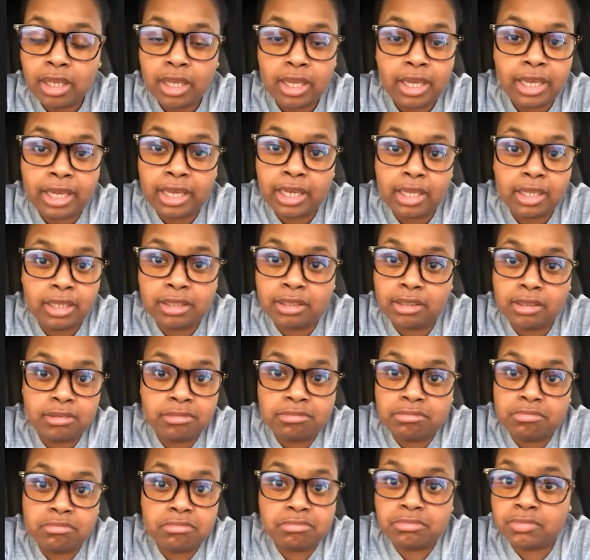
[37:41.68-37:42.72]
And
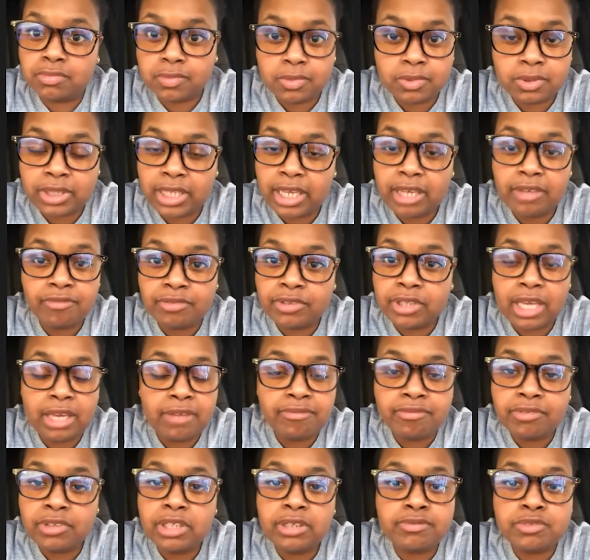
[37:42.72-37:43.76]
they've they've
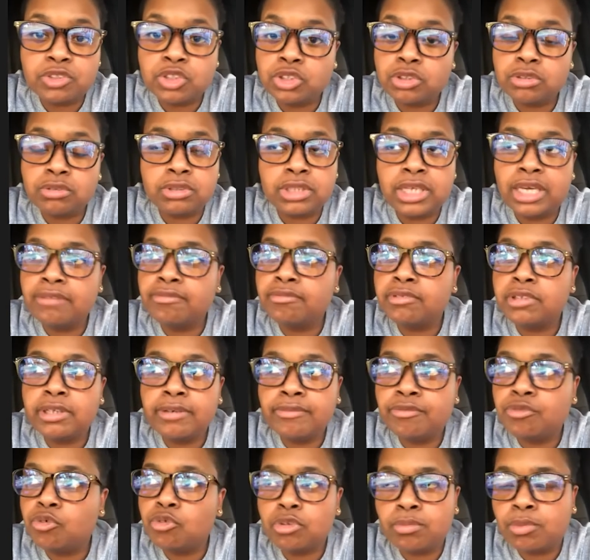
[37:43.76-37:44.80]
lived they've
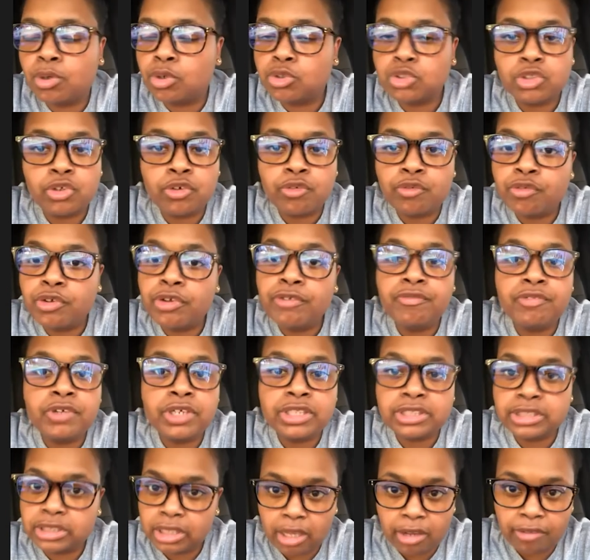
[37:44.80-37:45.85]
lived through the most horrific
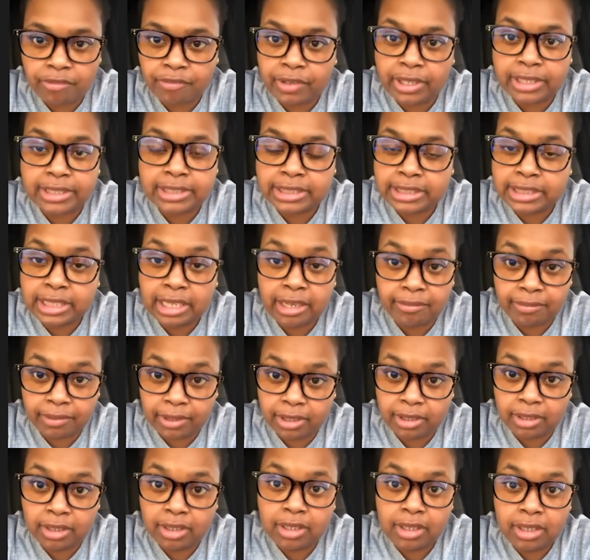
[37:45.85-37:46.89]
stuff at seven.
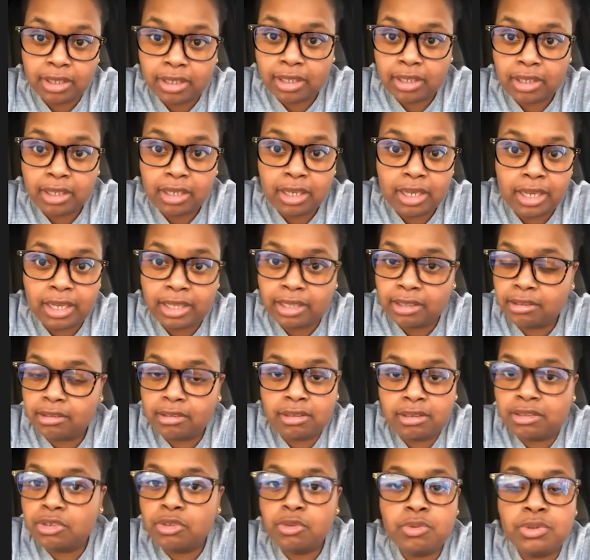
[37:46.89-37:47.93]
And
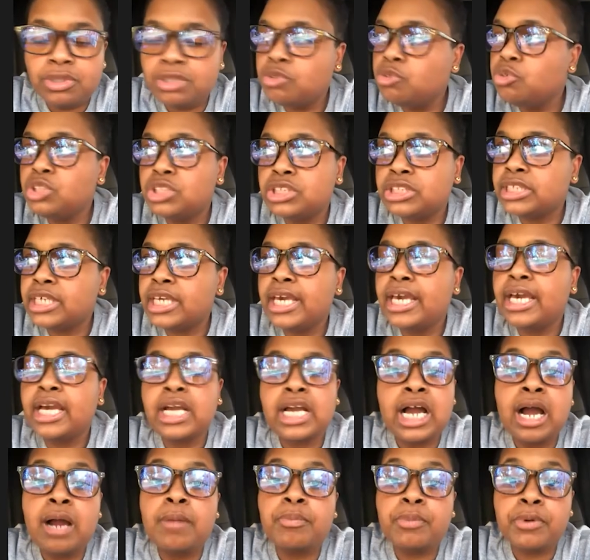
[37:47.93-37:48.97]
you you just can't
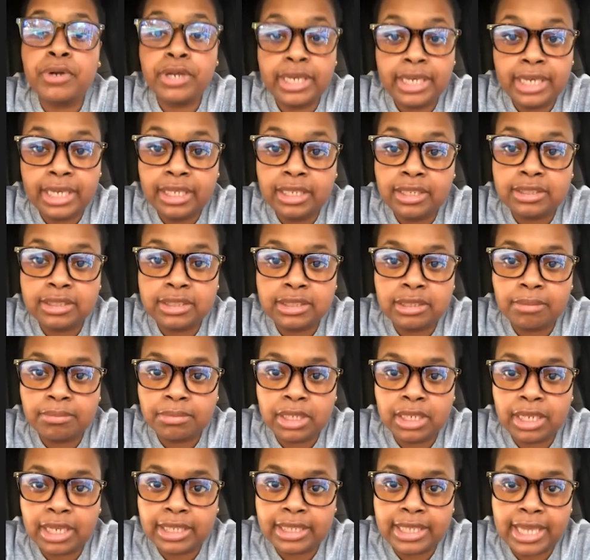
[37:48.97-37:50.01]
comprehend
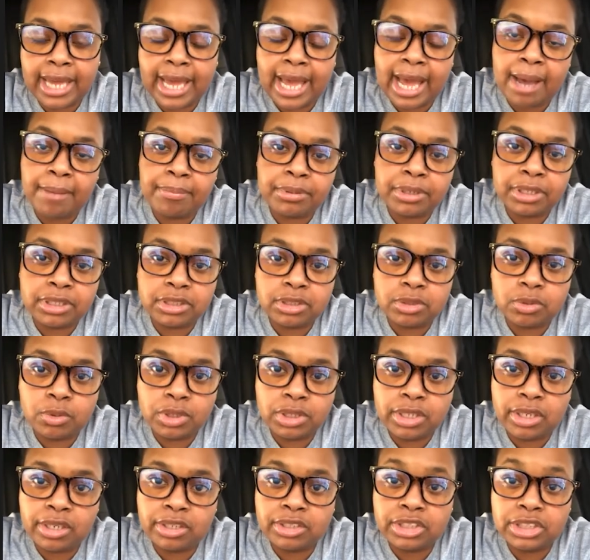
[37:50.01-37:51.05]
something like that happening to a
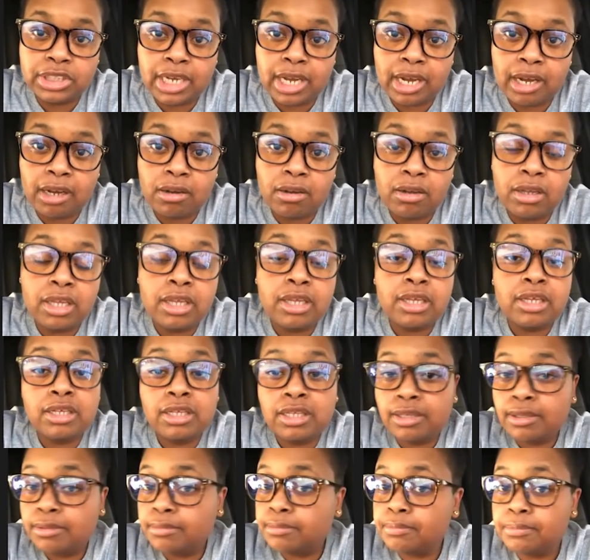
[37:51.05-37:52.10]
young child.
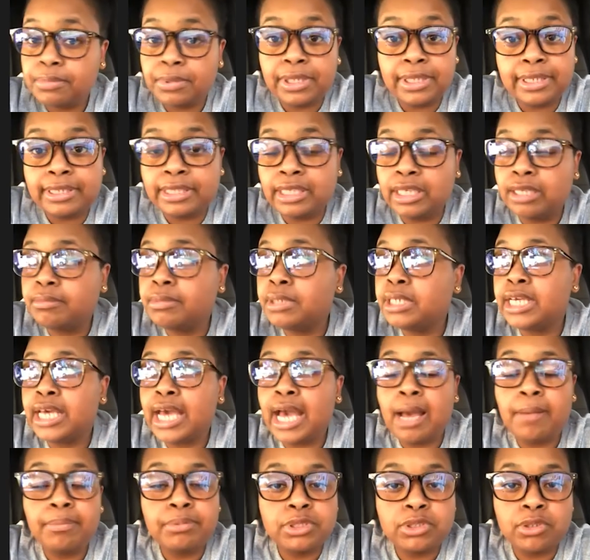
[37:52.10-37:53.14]
But I mean it
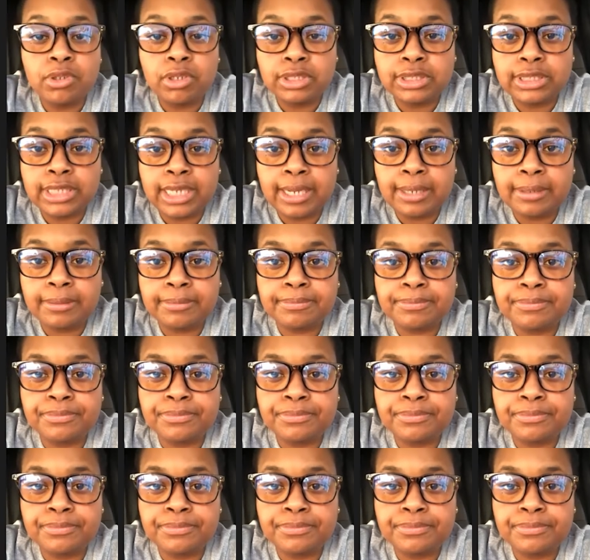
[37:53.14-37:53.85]
happens all the time.